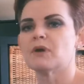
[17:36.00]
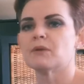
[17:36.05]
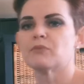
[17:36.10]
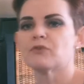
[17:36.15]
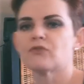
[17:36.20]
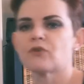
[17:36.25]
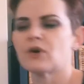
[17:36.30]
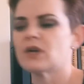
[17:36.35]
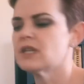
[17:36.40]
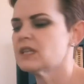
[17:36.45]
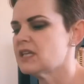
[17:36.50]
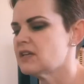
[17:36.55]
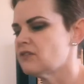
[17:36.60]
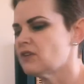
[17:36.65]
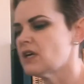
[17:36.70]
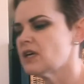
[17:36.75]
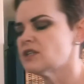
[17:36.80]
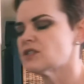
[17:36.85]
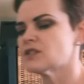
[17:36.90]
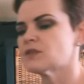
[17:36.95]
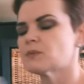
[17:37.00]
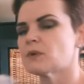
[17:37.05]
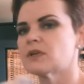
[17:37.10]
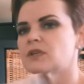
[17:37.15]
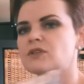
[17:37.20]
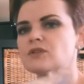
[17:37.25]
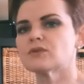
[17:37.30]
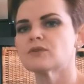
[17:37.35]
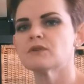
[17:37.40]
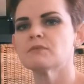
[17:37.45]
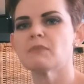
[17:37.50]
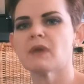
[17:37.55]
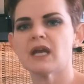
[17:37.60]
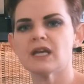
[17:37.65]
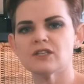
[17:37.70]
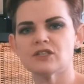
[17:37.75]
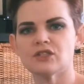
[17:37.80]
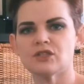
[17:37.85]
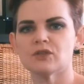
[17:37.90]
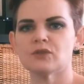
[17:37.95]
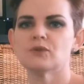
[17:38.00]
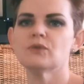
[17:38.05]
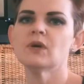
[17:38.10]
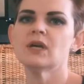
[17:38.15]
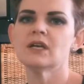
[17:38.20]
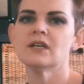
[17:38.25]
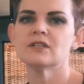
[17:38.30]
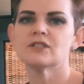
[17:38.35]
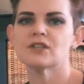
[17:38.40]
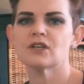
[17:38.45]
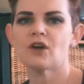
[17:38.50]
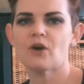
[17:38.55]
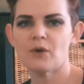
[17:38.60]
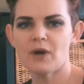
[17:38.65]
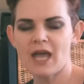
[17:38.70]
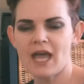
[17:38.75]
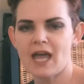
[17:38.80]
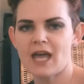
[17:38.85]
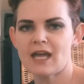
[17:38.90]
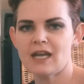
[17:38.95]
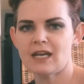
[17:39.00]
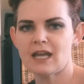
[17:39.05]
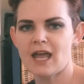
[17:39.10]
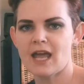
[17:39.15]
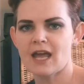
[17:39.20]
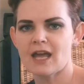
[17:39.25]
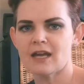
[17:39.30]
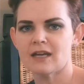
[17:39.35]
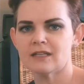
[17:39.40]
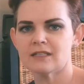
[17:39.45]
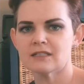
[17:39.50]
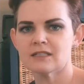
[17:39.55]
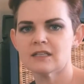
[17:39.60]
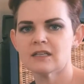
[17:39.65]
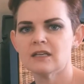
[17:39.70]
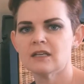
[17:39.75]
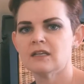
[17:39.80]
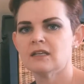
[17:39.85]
But before I leave you, I just wanted to remind you to go ahead and